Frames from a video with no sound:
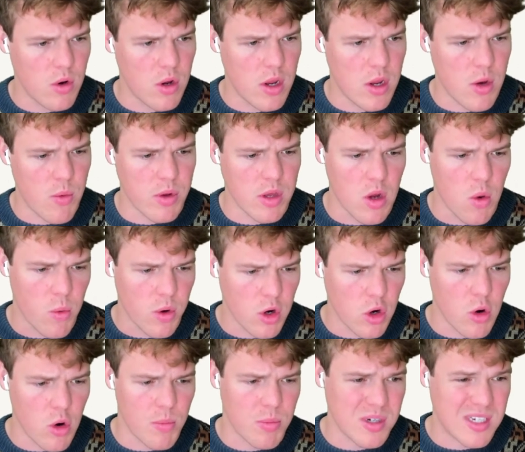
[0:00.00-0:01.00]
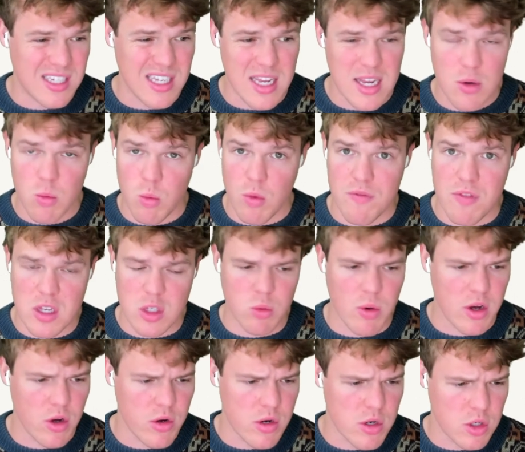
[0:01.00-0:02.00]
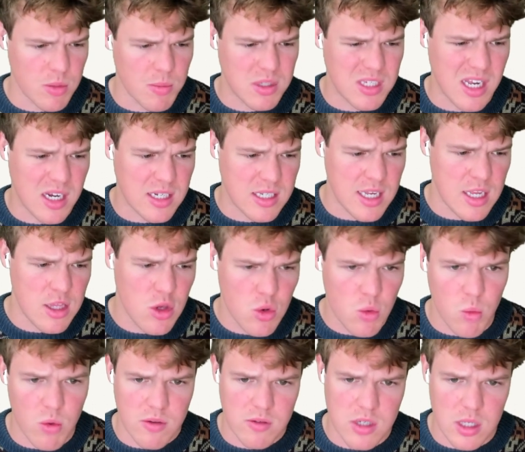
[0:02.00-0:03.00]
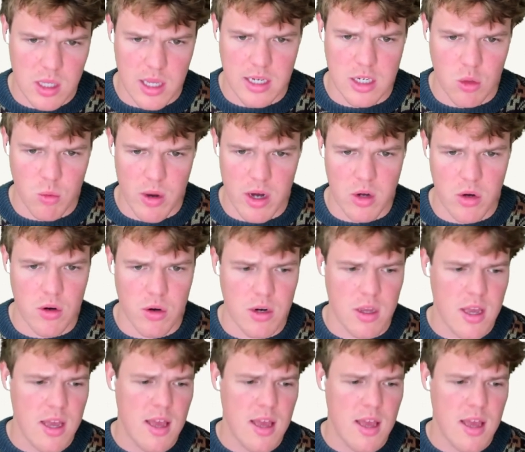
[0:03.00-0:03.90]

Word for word: Here we go. We're going to go proceed with this record here. So I'm going to say continue with selected record.